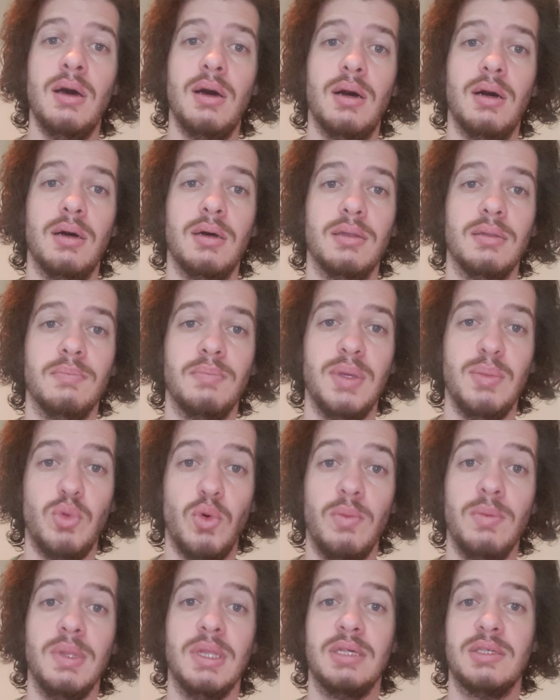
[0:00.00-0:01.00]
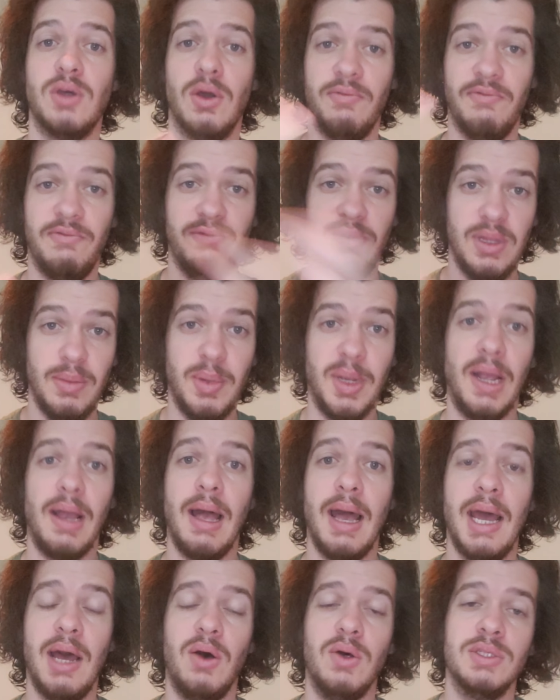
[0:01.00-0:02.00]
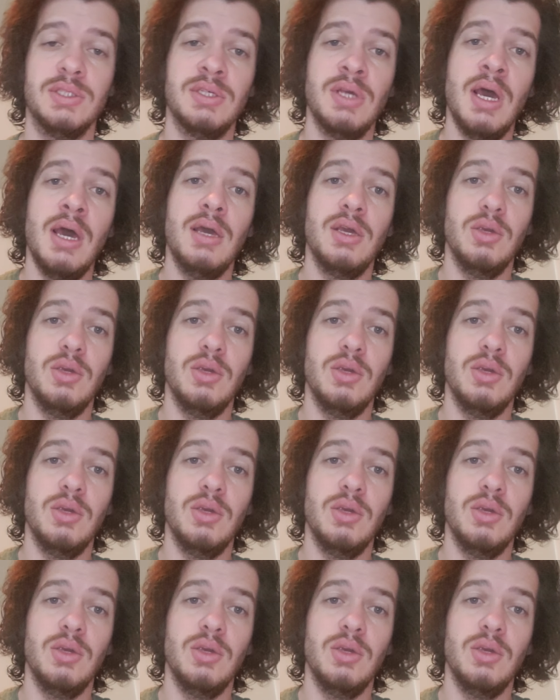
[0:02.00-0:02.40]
It's called flipping a house.